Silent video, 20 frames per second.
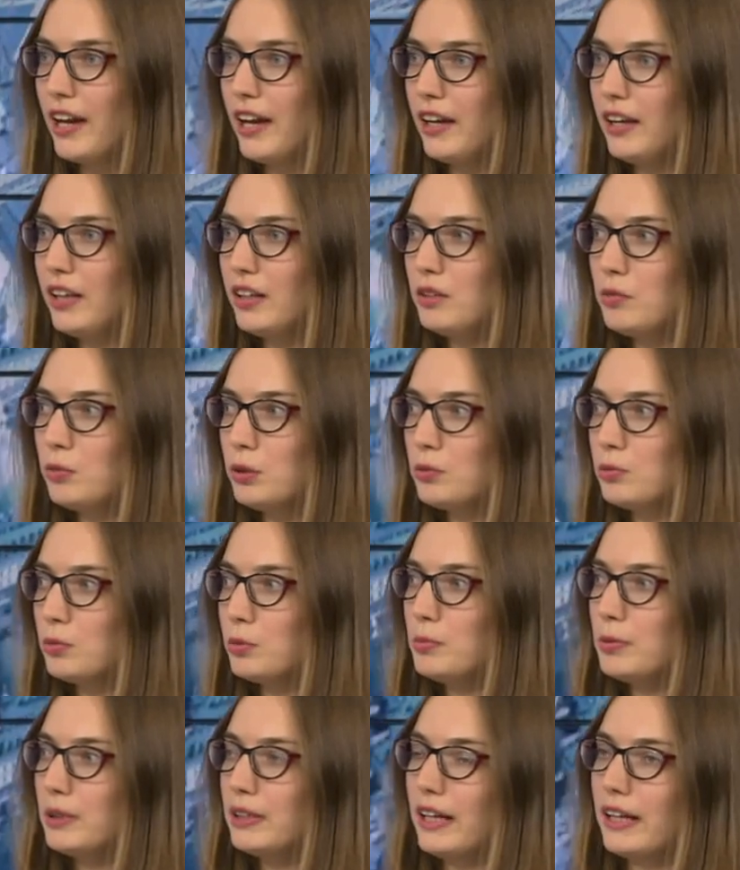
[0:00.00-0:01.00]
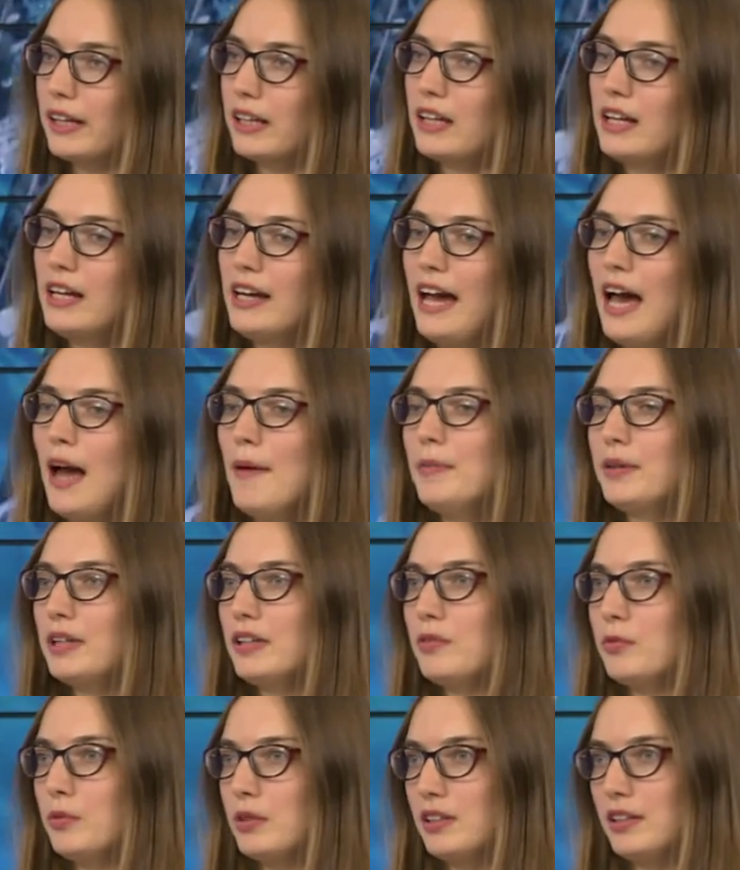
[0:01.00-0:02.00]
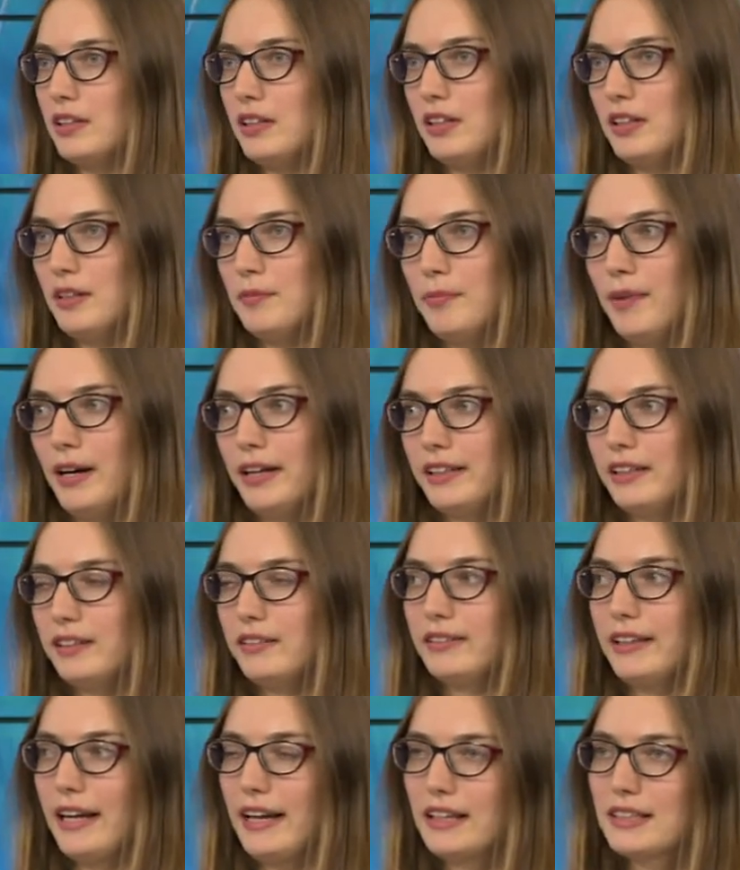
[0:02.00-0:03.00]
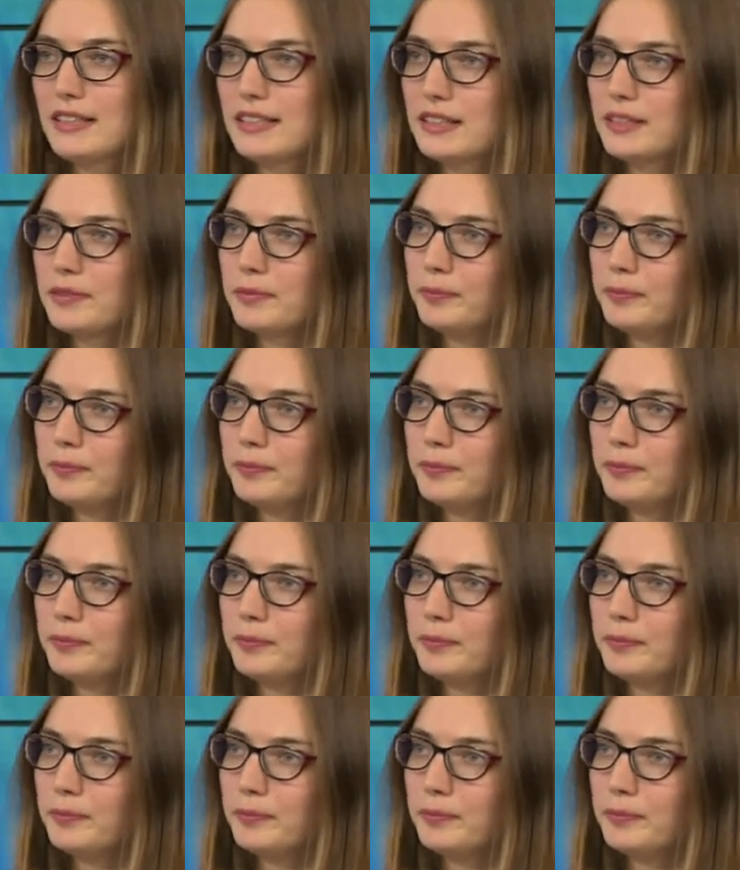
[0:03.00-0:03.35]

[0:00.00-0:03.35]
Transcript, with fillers: and what would be like happening with the money next.